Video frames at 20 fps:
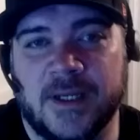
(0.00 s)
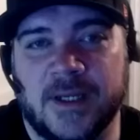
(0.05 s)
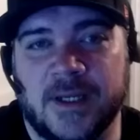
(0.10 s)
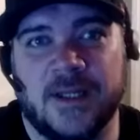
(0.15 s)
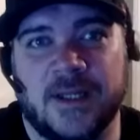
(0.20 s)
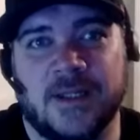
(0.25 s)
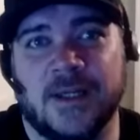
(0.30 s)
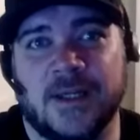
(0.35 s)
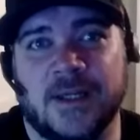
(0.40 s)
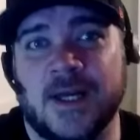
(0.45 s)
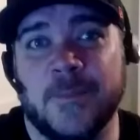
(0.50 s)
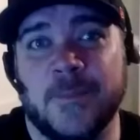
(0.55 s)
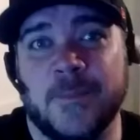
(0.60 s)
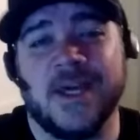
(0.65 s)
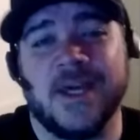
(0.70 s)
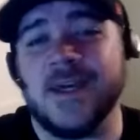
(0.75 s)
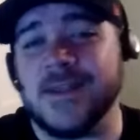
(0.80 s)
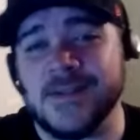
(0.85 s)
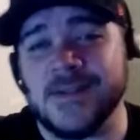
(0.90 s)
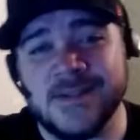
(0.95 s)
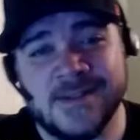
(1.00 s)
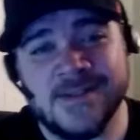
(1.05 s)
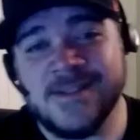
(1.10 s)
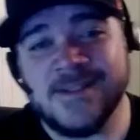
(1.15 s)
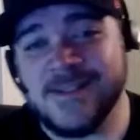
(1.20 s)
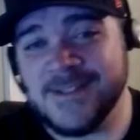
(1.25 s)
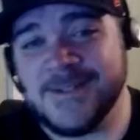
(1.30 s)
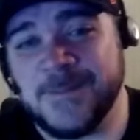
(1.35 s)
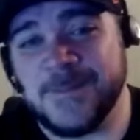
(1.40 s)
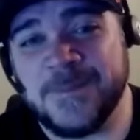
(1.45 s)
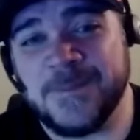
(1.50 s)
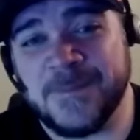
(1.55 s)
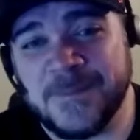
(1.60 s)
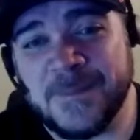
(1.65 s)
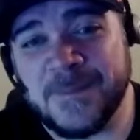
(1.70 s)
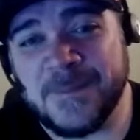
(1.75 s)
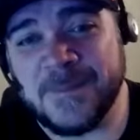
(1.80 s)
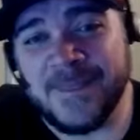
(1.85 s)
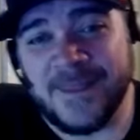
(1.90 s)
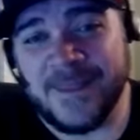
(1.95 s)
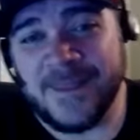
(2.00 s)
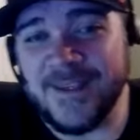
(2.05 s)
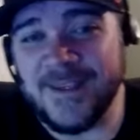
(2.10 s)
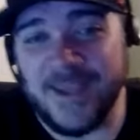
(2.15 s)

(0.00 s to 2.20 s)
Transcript: you know, uh, a couple days yeah, yeah,